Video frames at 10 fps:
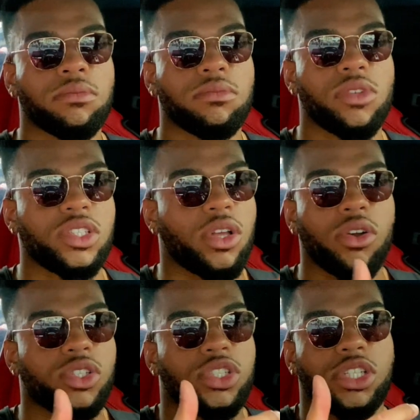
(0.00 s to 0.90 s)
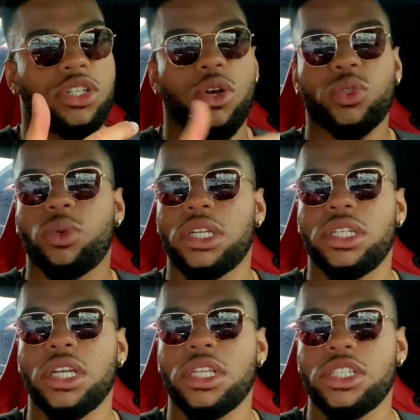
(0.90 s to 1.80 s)
As long as she knows what the
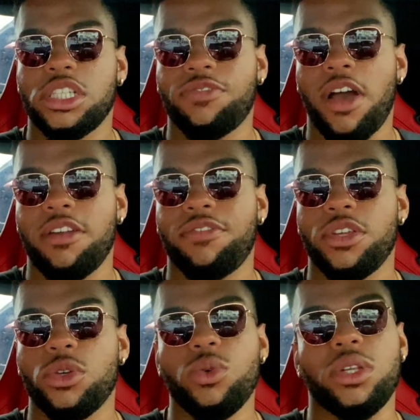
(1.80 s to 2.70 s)
deal is, she's fighting for you,